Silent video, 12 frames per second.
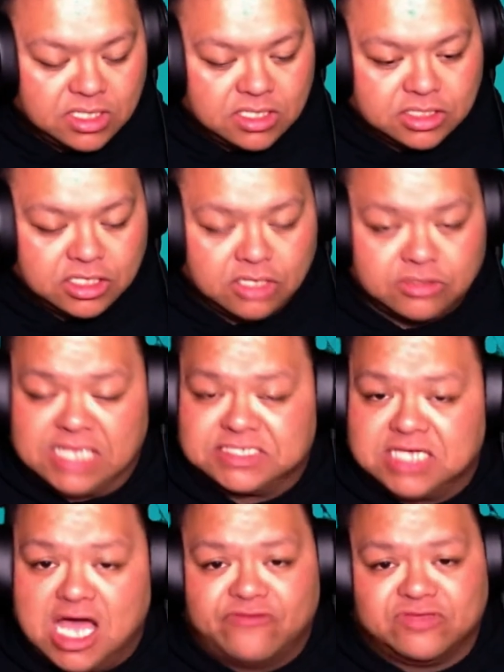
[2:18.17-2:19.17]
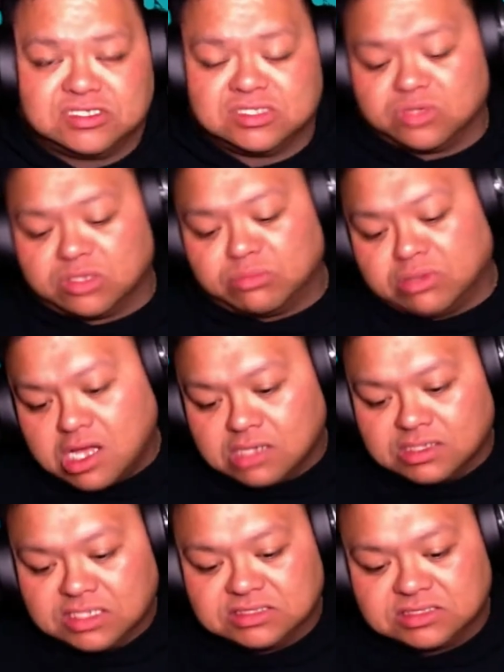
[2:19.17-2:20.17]
that's obviously where the blog
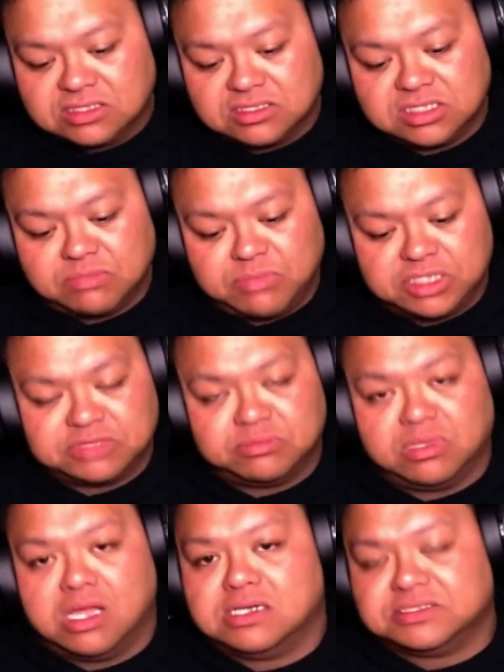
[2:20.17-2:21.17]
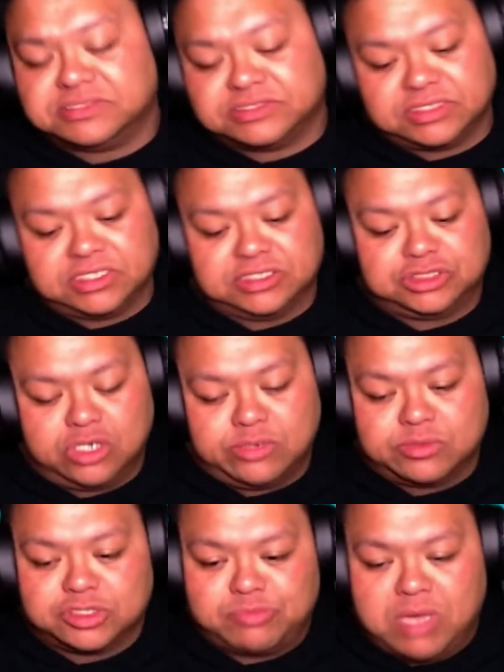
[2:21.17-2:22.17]
is. So there's a bunch of blogs. There's a
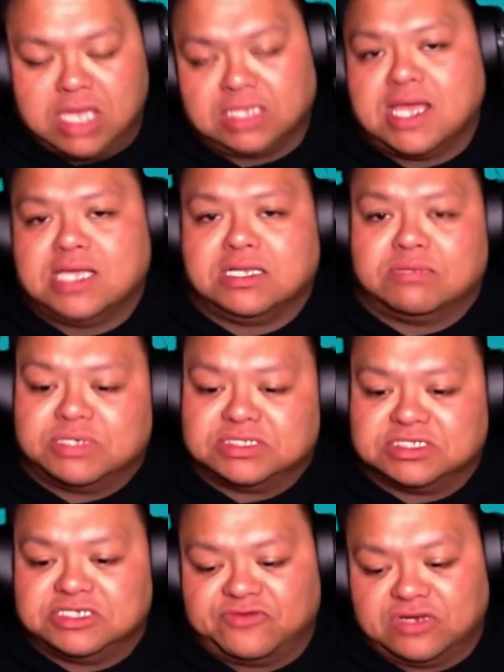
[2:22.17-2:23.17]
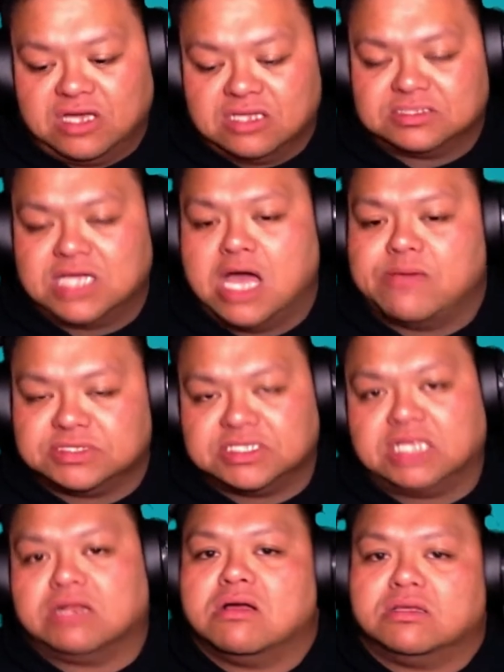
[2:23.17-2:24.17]
streamer spotlight and a bunch of different other topics
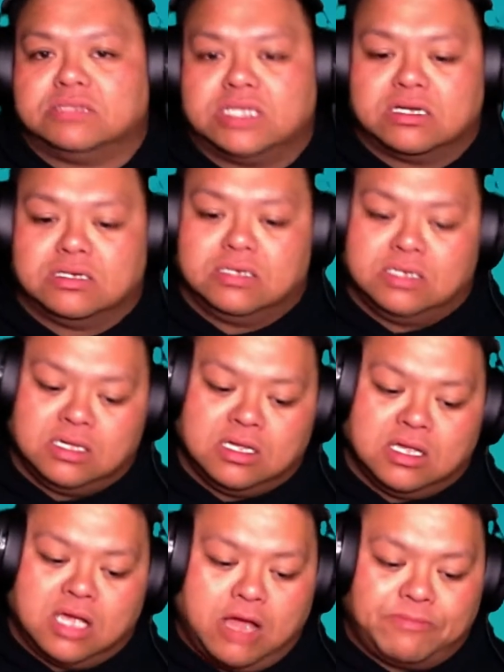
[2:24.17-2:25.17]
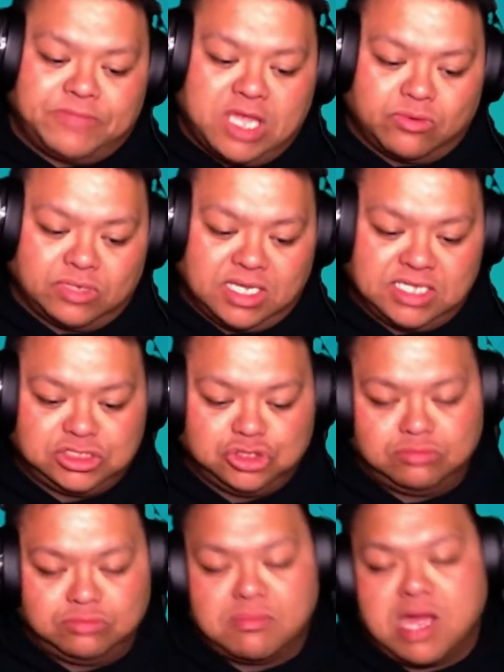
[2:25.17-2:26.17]
that are on there that relate to
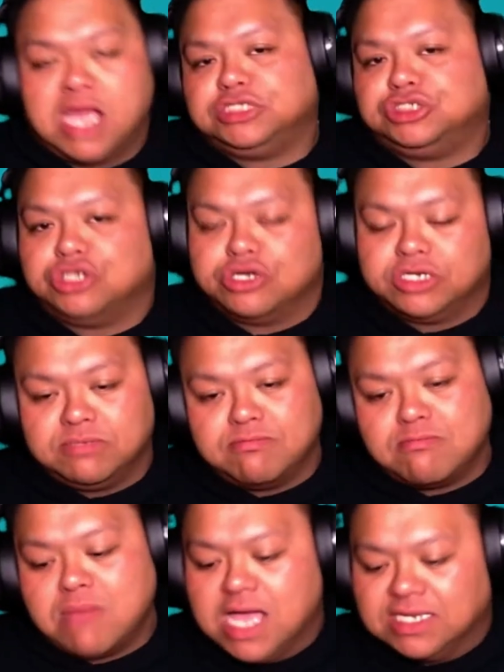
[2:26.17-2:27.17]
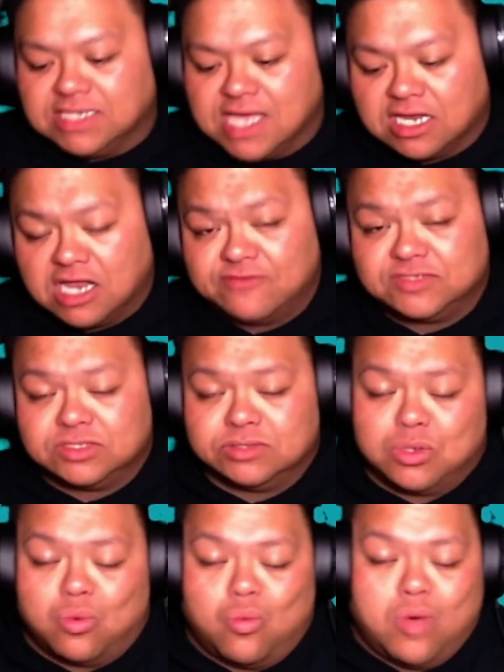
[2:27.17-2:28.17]
my journey, my dad life. So
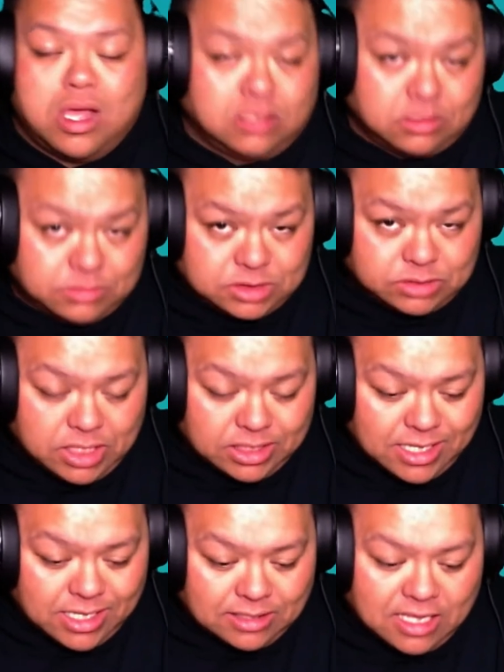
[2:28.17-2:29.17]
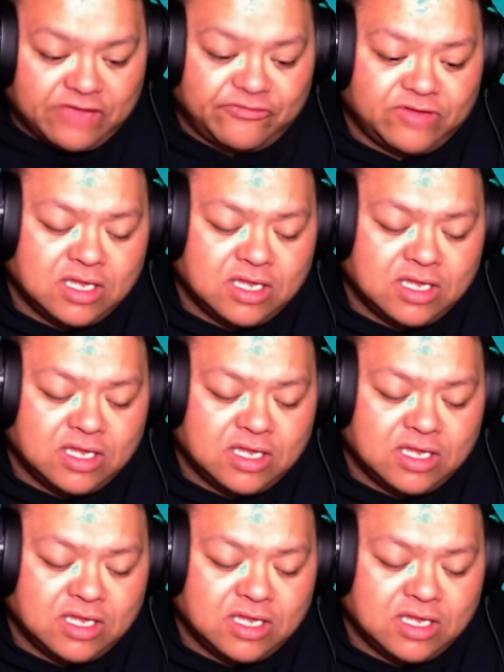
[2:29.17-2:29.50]
again, welcome to my dad life.